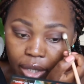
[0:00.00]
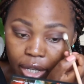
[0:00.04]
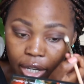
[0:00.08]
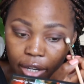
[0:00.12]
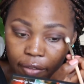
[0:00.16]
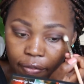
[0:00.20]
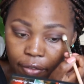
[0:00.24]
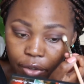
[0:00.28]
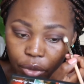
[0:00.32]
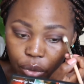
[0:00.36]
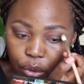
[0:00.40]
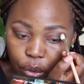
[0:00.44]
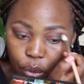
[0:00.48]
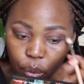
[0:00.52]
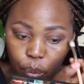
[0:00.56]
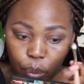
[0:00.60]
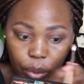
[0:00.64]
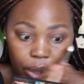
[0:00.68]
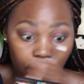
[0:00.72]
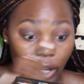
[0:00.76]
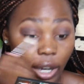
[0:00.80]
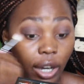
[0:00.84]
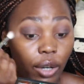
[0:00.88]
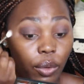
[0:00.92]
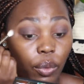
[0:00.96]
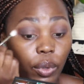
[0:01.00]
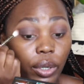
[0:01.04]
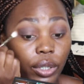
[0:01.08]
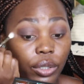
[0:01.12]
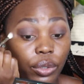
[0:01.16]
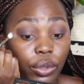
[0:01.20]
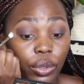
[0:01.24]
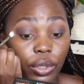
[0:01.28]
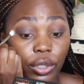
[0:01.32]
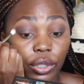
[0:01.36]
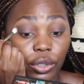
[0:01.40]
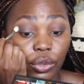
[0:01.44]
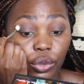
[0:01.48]
Even though we are going
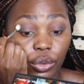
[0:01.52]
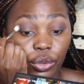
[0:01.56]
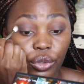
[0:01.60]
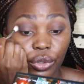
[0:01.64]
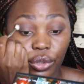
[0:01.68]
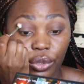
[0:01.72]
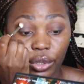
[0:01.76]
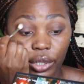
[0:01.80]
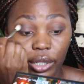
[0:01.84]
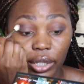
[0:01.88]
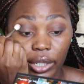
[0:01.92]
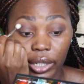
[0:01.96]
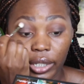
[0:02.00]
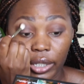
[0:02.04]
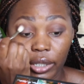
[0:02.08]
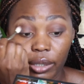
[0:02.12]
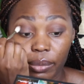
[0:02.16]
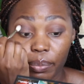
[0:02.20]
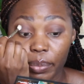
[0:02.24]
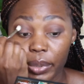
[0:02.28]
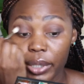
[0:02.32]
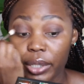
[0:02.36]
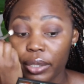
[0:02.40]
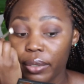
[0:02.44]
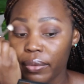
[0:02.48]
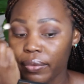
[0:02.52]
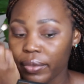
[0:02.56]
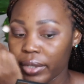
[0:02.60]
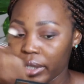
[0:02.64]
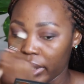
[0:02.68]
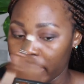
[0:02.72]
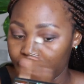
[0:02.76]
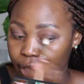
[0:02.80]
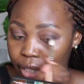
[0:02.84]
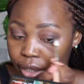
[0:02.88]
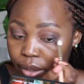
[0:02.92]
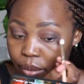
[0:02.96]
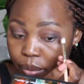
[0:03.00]
to introduce a little bit of
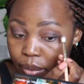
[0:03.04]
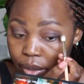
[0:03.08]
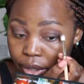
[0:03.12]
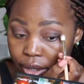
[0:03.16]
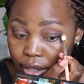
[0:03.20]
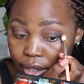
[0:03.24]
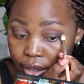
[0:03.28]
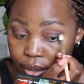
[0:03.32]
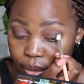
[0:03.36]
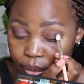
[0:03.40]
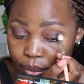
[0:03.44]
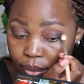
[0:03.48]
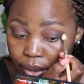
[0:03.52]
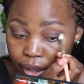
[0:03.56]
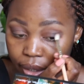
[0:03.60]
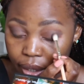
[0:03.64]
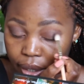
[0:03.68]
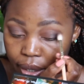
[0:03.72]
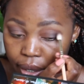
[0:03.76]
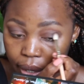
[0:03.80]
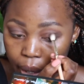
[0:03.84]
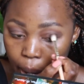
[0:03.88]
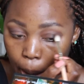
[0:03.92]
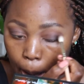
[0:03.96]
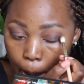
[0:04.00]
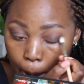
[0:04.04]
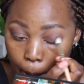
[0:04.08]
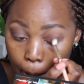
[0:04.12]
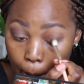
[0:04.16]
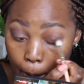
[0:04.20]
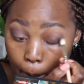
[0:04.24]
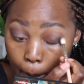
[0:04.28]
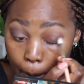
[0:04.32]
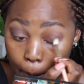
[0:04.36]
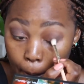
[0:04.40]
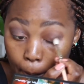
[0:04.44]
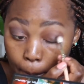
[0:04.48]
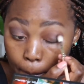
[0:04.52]
glitter with this one.
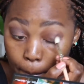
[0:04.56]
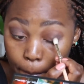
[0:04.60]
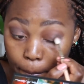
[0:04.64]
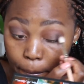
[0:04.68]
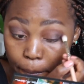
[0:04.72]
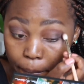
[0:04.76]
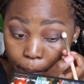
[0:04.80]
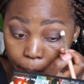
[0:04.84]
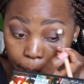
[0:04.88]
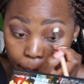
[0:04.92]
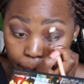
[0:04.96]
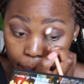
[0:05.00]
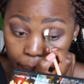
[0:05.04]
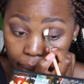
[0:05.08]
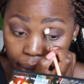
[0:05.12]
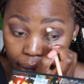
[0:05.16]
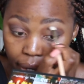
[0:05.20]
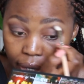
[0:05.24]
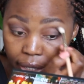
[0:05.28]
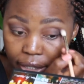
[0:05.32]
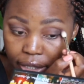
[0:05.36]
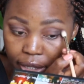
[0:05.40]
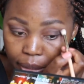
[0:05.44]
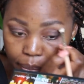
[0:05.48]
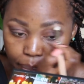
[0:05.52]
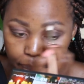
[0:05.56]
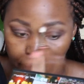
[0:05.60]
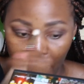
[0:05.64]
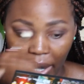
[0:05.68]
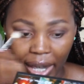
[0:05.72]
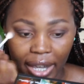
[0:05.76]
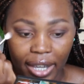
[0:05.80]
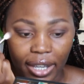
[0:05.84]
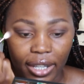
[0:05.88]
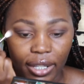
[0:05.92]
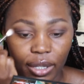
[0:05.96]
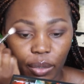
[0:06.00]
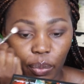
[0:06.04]
But the
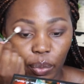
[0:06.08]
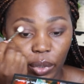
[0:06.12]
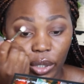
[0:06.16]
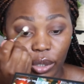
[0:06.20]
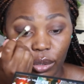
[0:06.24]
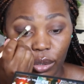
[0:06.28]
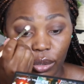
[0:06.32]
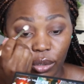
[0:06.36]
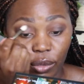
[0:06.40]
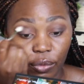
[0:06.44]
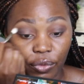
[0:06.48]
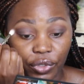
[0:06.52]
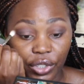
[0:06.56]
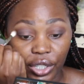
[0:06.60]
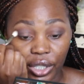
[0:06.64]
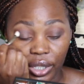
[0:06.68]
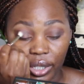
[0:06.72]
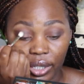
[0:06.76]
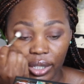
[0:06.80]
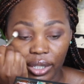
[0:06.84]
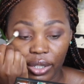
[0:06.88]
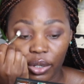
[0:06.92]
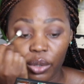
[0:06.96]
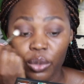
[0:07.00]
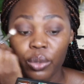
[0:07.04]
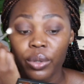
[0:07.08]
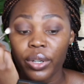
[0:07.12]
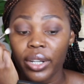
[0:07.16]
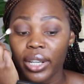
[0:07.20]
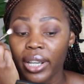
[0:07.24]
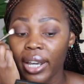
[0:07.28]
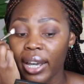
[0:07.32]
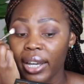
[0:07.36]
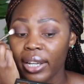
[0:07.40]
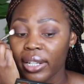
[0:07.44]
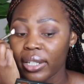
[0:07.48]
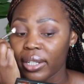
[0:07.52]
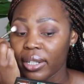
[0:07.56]
base, we sort of just
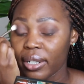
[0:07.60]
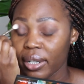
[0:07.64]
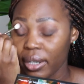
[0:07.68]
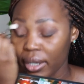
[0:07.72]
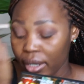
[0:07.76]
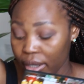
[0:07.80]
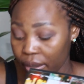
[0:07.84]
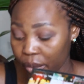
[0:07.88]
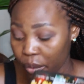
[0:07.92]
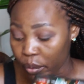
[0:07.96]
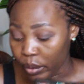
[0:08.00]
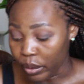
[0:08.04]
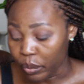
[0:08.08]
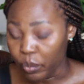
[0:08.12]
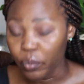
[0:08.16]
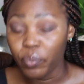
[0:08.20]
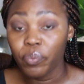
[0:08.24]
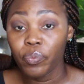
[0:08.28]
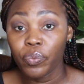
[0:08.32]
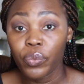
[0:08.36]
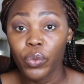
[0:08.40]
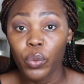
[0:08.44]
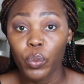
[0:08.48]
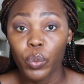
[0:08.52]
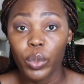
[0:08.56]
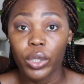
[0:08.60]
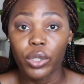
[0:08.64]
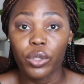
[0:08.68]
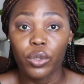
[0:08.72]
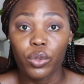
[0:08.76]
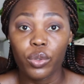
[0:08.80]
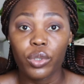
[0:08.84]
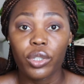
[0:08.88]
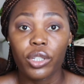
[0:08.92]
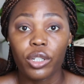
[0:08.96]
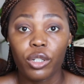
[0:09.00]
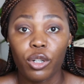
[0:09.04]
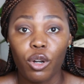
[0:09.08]
create, we
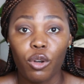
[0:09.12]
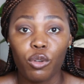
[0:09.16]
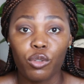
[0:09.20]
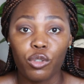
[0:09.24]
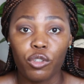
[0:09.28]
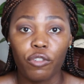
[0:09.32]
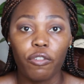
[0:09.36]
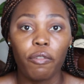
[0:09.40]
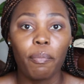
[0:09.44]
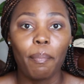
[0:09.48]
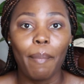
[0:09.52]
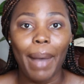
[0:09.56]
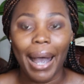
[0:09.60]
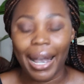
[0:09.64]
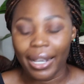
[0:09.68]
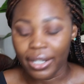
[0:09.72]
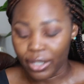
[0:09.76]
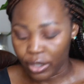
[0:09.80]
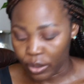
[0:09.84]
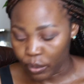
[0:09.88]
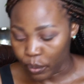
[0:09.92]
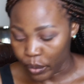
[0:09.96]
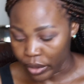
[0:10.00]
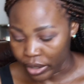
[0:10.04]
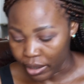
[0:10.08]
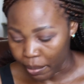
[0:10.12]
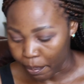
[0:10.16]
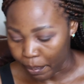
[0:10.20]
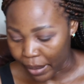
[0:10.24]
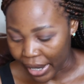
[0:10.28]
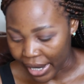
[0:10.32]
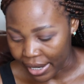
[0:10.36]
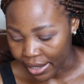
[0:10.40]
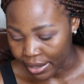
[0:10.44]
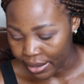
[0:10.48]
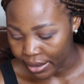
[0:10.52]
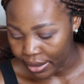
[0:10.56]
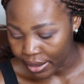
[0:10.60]
use loads of mattes with the
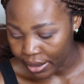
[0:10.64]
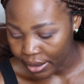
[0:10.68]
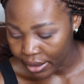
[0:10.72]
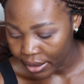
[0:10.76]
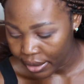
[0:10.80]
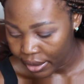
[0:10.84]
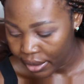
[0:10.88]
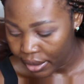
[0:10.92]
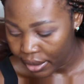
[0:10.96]
base.